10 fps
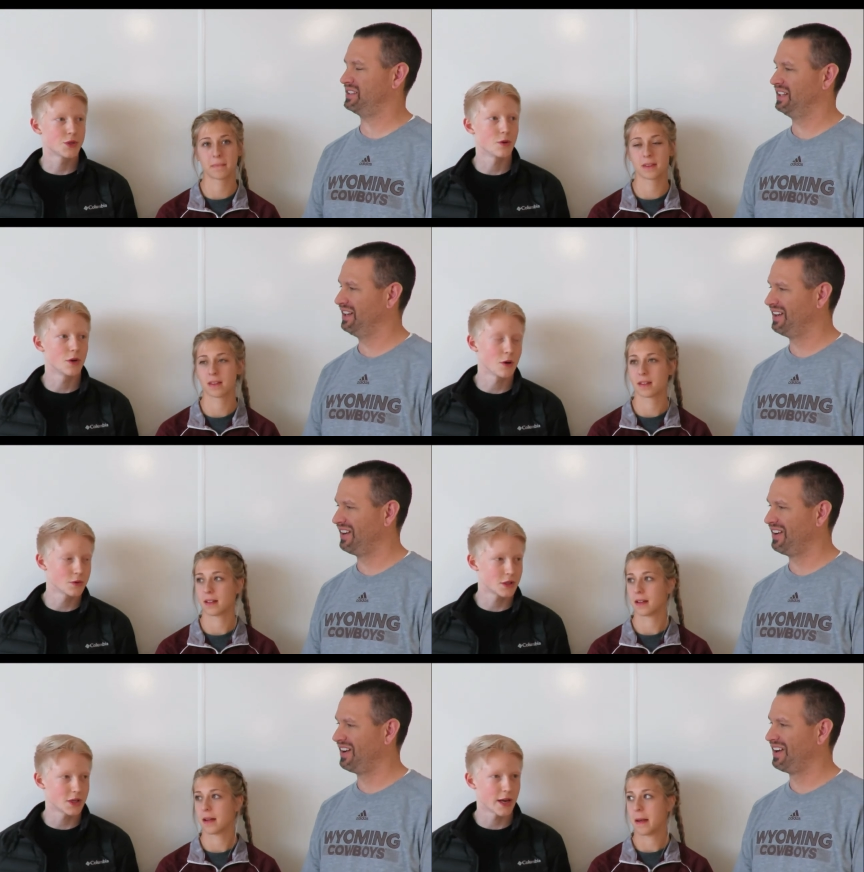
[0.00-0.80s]
Speaker 1: So Coach
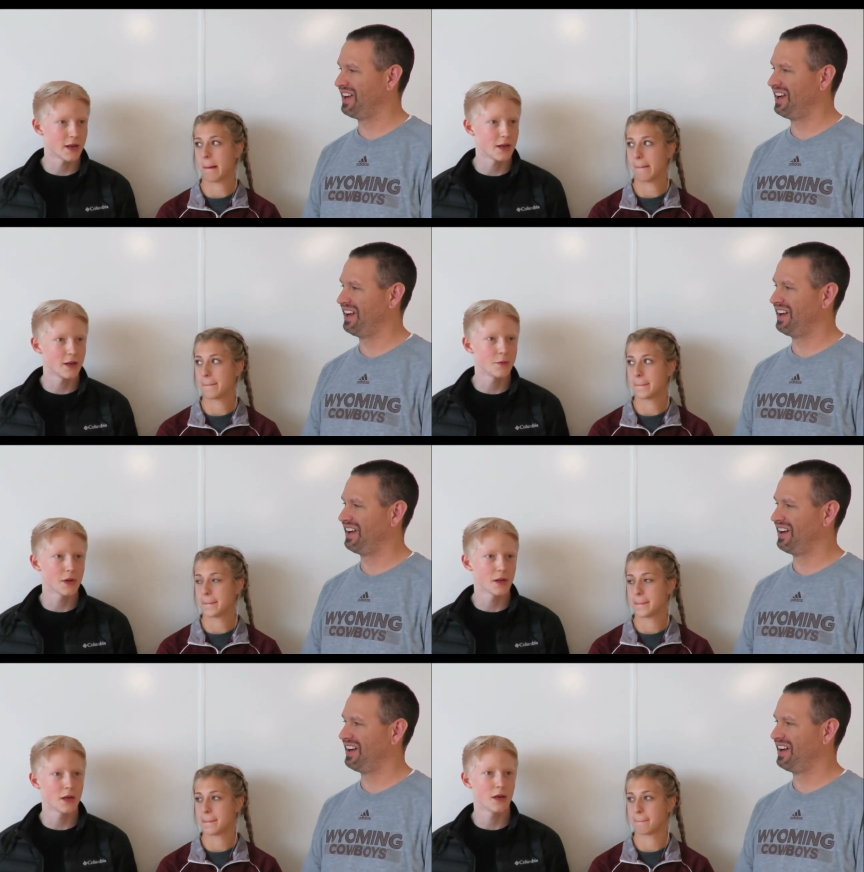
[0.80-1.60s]
Shannon, he
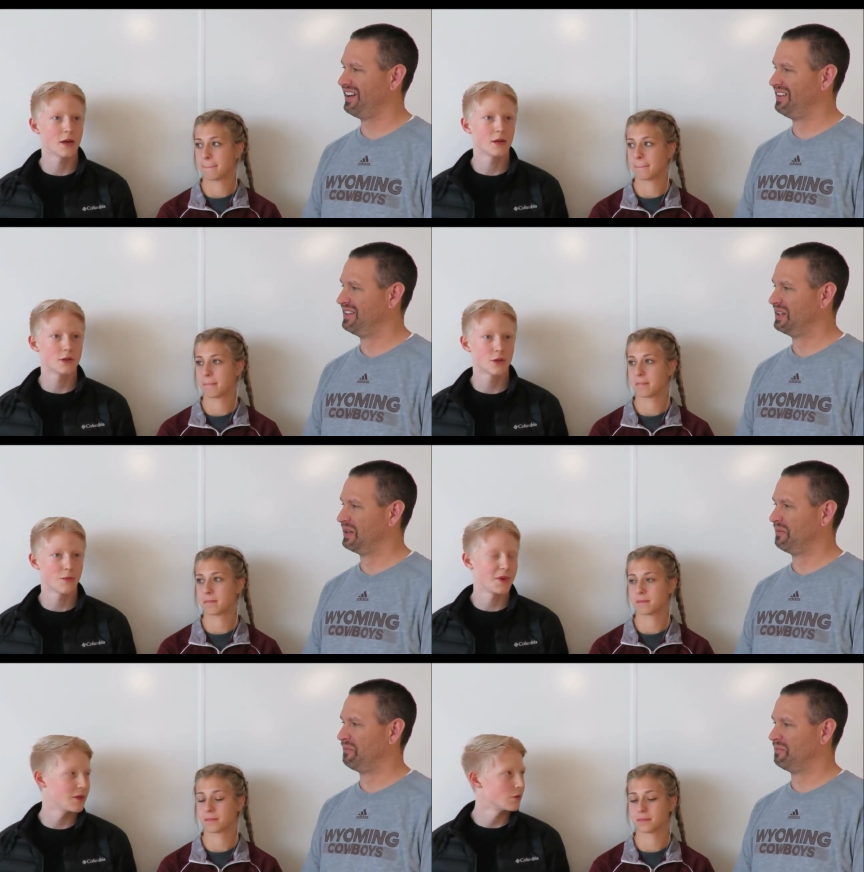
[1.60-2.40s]
really
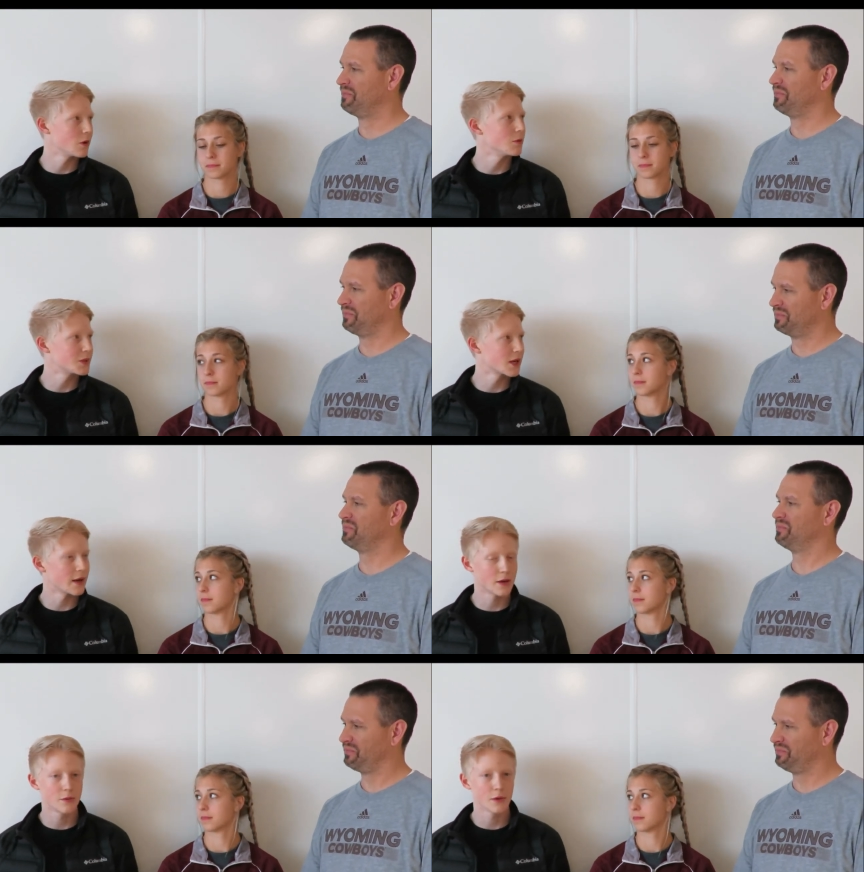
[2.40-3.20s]
showed me the ropes kind
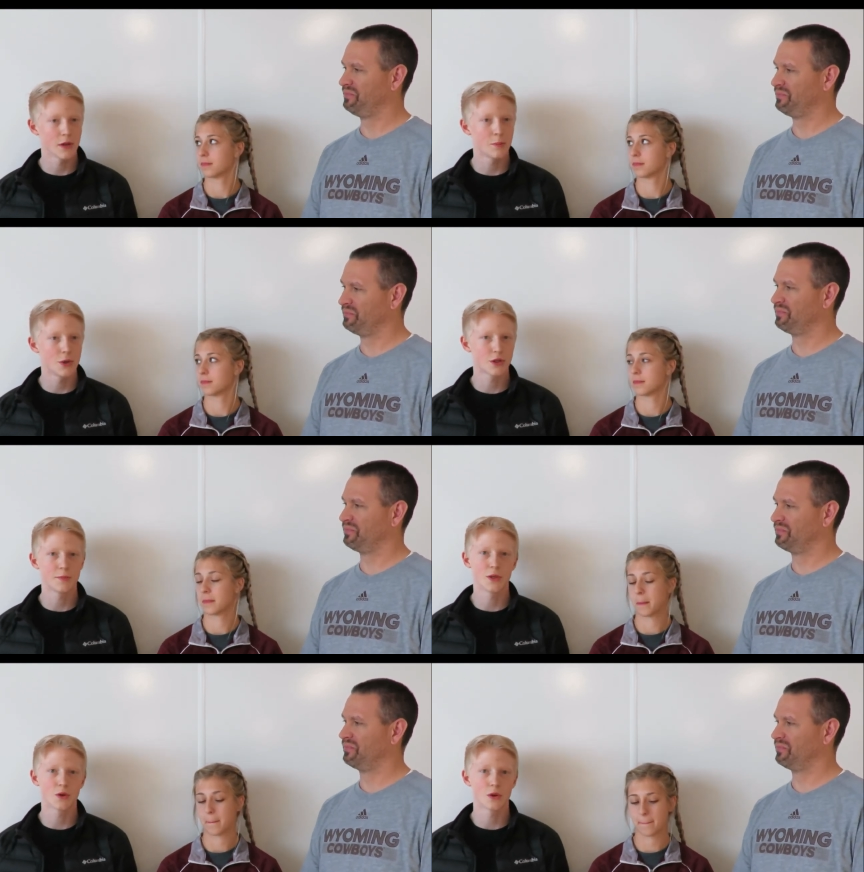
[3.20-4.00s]
of and really pushed
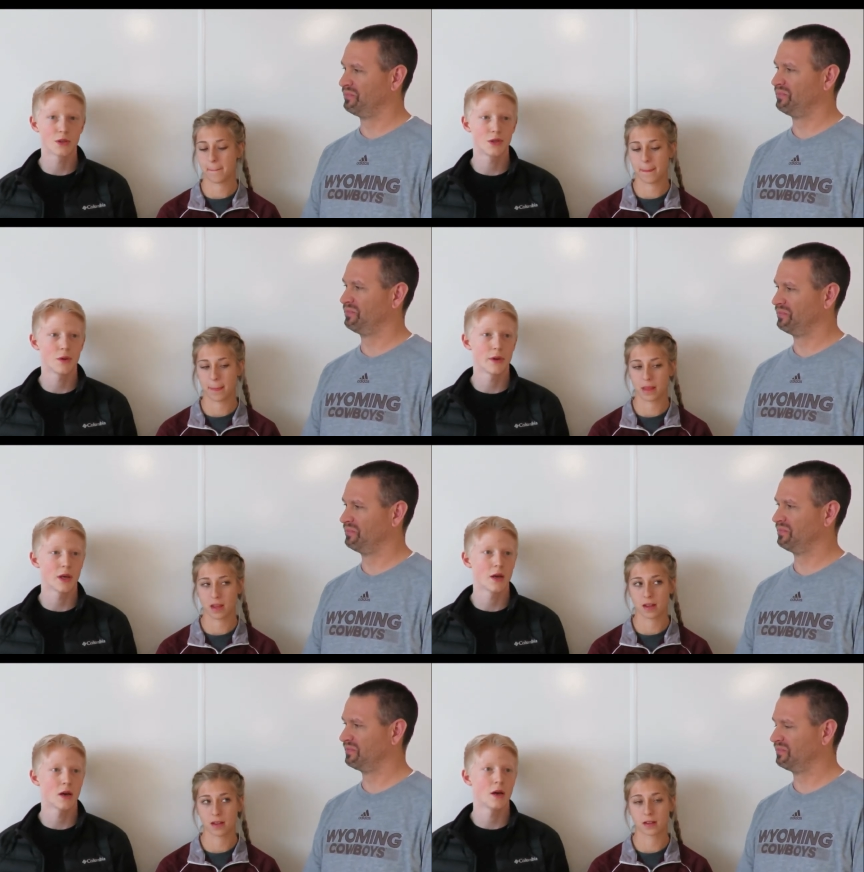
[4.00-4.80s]
me towards doing it.